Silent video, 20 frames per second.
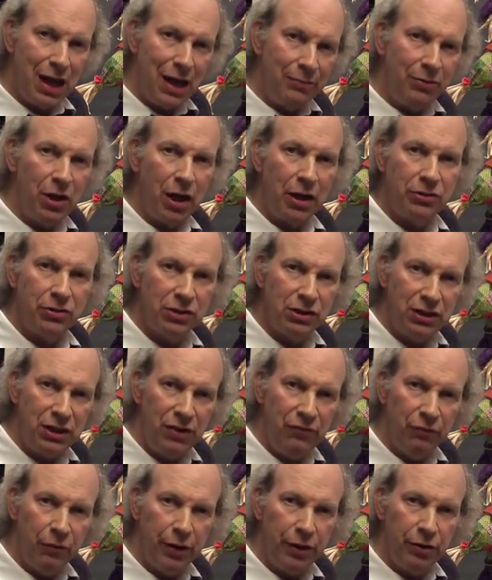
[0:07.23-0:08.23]
I'm Dr.
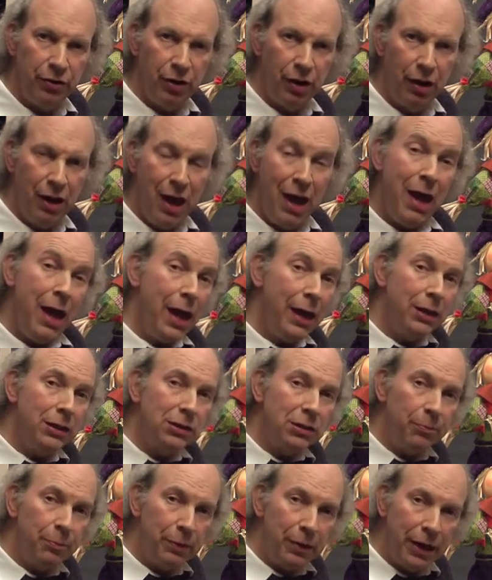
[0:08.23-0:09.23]
Steve Rittner, and
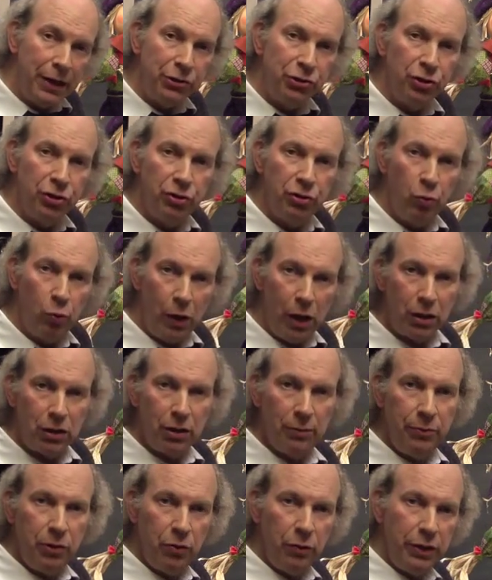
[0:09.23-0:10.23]
it's a pleasure to
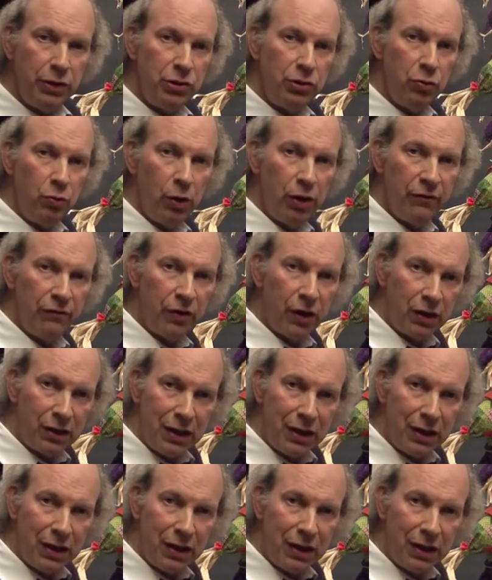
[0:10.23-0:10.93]
welcome you into one of our